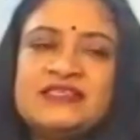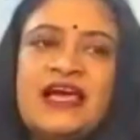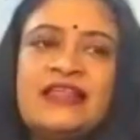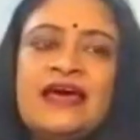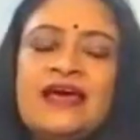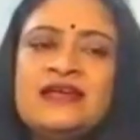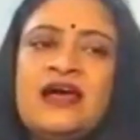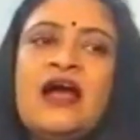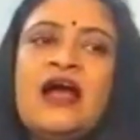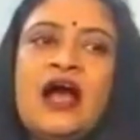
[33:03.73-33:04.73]
things like that.
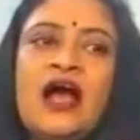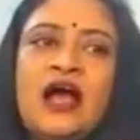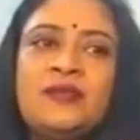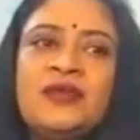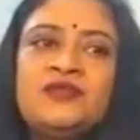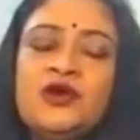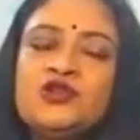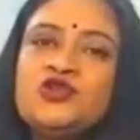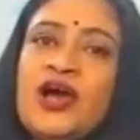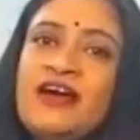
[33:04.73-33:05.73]
But we
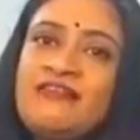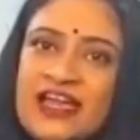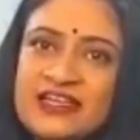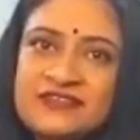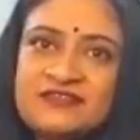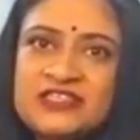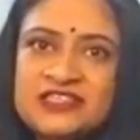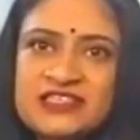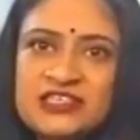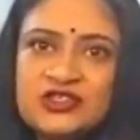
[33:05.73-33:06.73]
also have activity
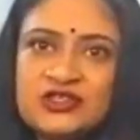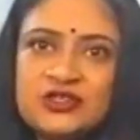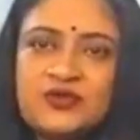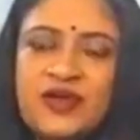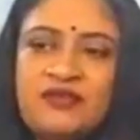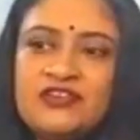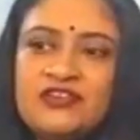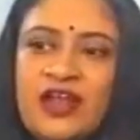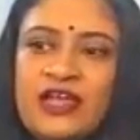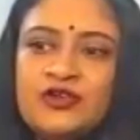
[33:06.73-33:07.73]
sessions where we
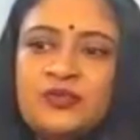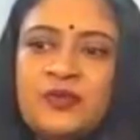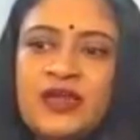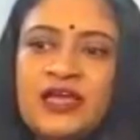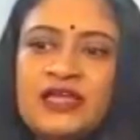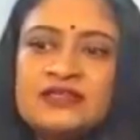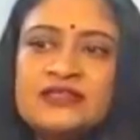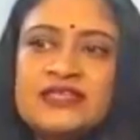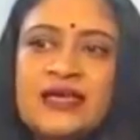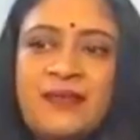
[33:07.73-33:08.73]
try to bring in
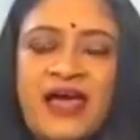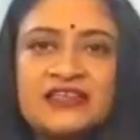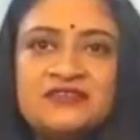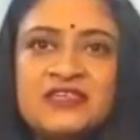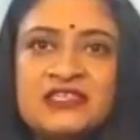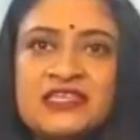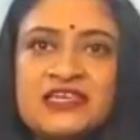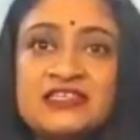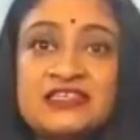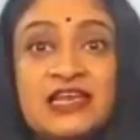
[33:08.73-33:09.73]
some activity
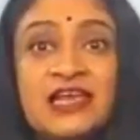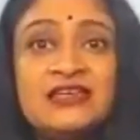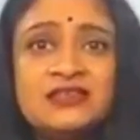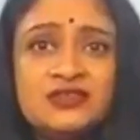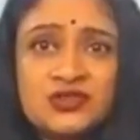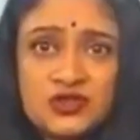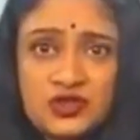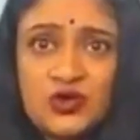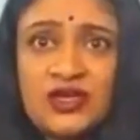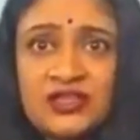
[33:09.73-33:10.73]
that is related to the
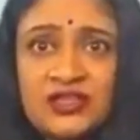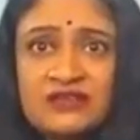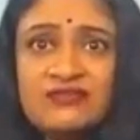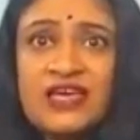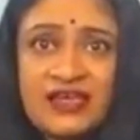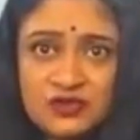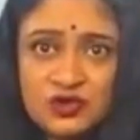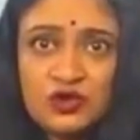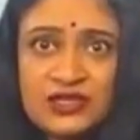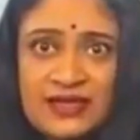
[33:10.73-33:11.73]
story that we have
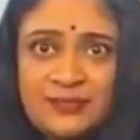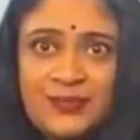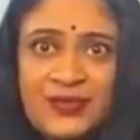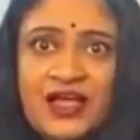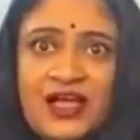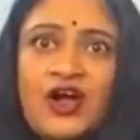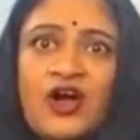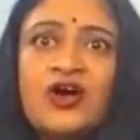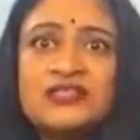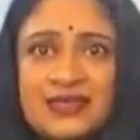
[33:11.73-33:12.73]
told them,
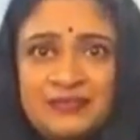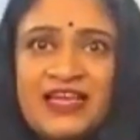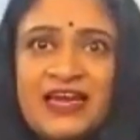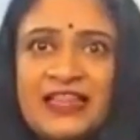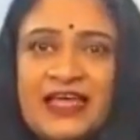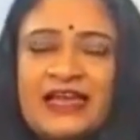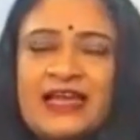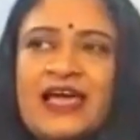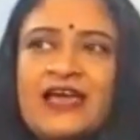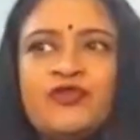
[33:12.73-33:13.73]
or something like that.
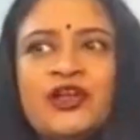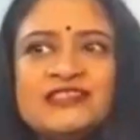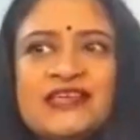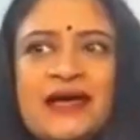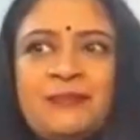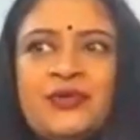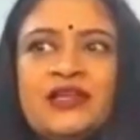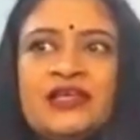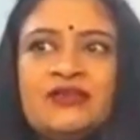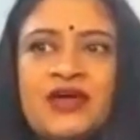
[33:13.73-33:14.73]
Like, for
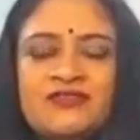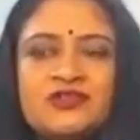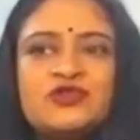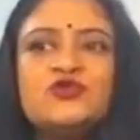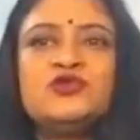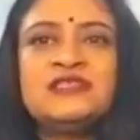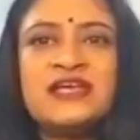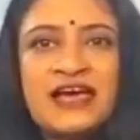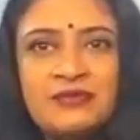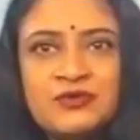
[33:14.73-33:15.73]
example, in one of the schools
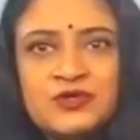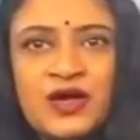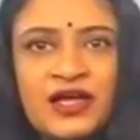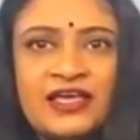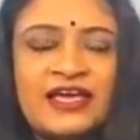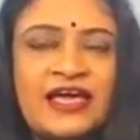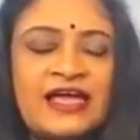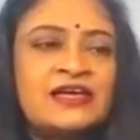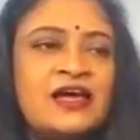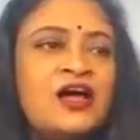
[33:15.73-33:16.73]
that I was working
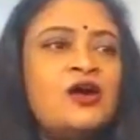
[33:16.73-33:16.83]
at,